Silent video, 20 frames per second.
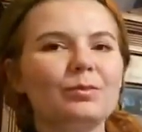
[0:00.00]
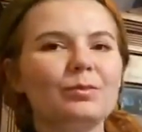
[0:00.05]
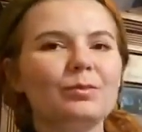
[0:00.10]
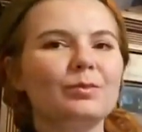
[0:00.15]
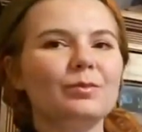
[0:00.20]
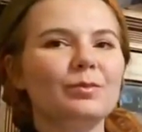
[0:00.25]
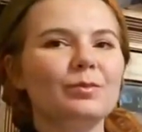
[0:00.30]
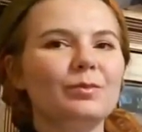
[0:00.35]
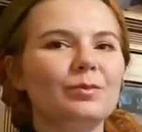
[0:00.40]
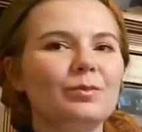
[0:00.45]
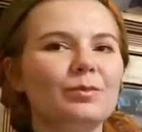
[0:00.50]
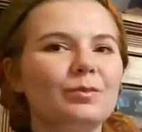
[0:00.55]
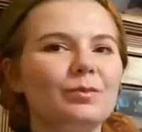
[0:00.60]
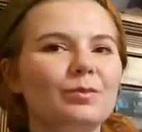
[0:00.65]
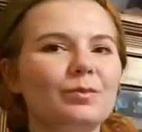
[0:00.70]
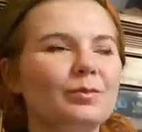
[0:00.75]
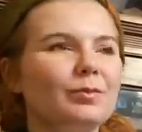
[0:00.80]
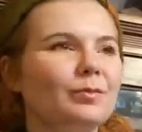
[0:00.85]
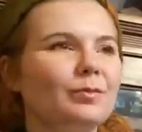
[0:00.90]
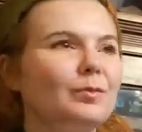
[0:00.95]

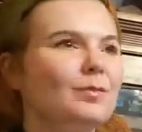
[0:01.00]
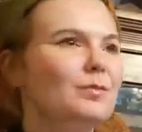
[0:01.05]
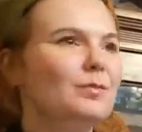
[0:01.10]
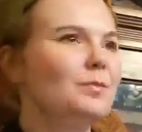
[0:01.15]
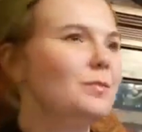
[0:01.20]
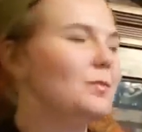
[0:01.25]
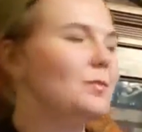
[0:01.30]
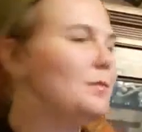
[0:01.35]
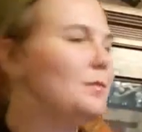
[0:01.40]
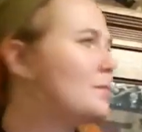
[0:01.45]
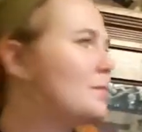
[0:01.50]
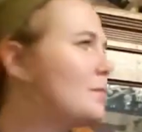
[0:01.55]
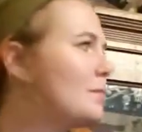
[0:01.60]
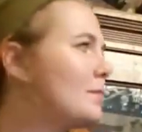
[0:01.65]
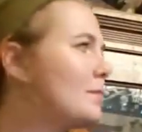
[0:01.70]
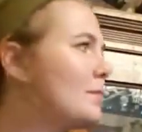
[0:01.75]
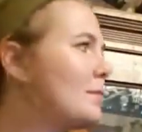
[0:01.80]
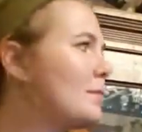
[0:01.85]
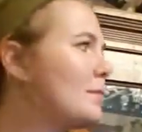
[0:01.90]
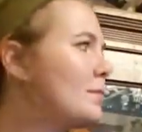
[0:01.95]

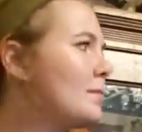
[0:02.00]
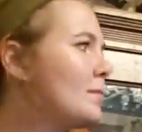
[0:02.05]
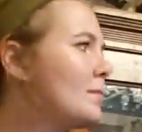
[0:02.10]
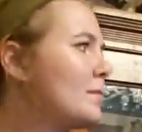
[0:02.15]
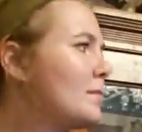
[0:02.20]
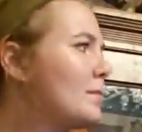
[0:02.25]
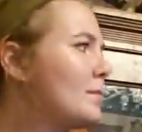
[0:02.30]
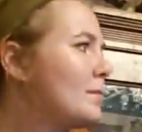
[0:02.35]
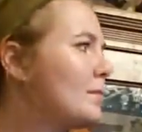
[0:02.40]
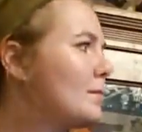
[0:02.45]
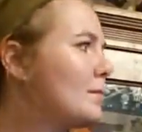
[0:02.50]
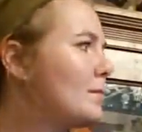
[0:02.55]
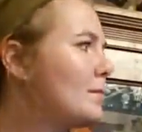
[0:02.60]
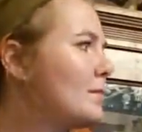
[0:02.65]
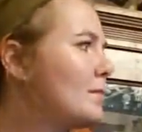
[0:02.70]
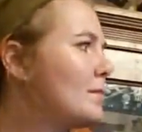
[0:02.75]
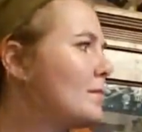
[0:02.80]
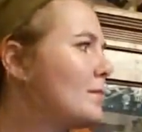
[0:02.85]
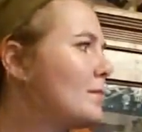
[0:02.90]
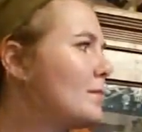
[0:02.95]

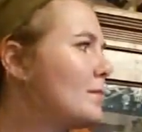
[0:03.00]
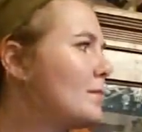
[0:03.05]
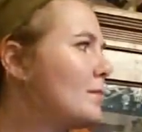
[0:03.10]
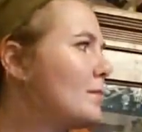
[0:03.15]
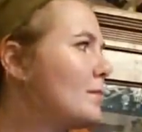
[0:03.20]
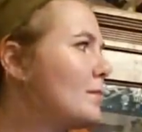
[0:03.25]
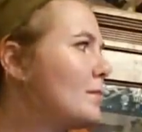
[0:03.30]
(not speaking)